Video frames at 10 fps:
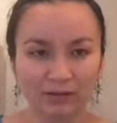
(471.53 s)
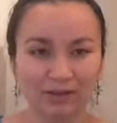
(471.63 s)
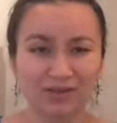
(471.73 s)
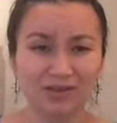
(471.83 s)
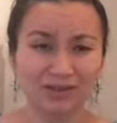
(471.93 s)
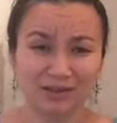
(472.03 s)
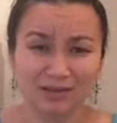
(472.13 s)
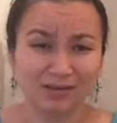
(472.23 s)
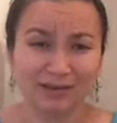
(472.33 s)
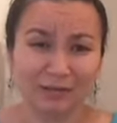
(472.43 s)
it's
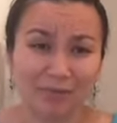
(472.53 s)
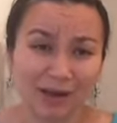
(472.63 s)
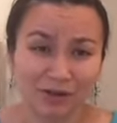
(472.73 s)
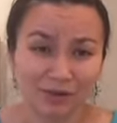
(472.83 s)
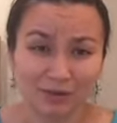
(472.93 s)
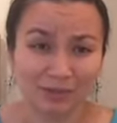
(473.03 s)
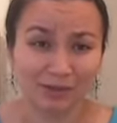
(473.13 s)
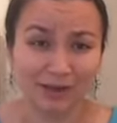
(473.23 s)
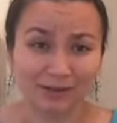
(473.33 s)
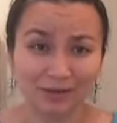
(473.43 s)
called like a mattress
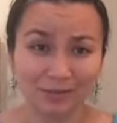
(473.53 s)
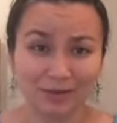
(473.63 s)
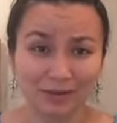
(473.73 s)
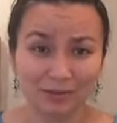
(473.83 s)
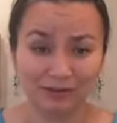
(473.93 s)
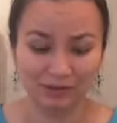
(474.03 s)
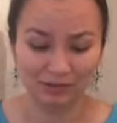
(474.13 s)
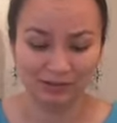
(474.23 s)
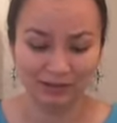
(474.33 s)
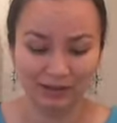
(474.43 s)
protector, but it's really
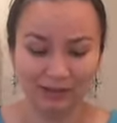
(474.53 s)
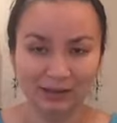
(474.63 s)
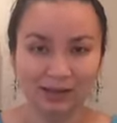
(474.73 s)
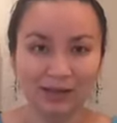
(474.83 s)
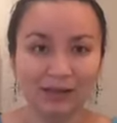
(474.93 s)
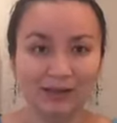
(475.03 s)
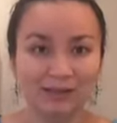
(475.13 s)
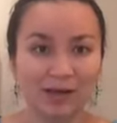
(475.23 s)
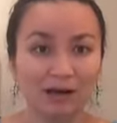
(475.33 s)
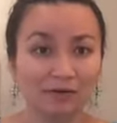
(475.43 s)
just like, it's
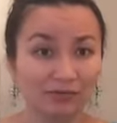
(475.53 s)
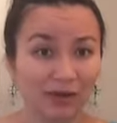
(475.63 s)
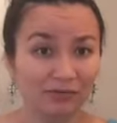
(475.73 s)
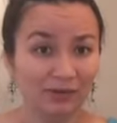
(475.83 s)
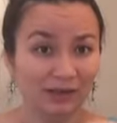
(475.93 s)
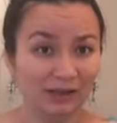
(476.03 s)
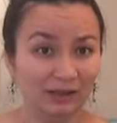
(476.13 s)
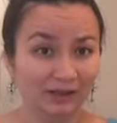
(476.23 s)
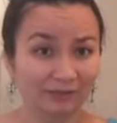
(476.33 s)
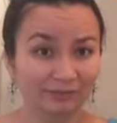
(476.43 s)
not a
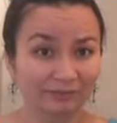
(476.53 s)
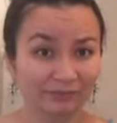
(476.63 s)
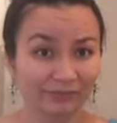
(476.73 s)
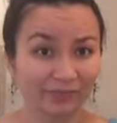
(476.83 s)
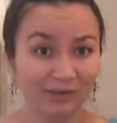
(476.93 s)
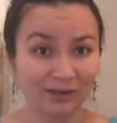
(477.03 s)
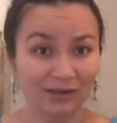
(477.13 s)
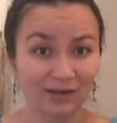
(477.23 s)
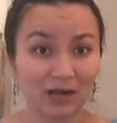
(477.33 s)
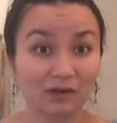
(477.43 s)
fluffy
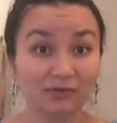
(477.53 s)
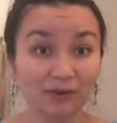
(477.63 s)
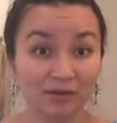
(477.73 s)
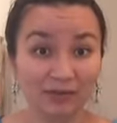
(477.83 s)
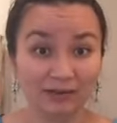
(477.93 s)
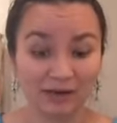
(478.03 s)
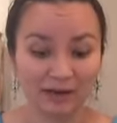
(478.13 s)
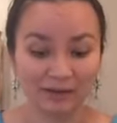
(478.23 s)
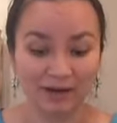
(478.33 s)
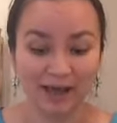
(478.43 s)

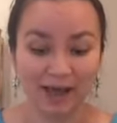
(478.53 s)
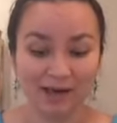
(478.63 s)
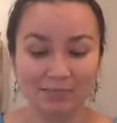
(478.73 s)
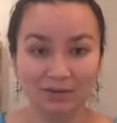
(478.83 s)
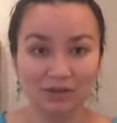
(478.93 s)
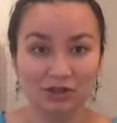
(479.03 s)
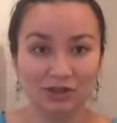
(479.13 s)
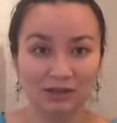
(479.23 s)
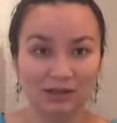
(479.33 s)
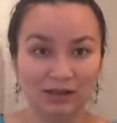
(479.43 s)
layer that I add, but it's
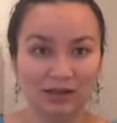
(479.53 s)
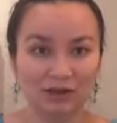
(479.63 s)
just an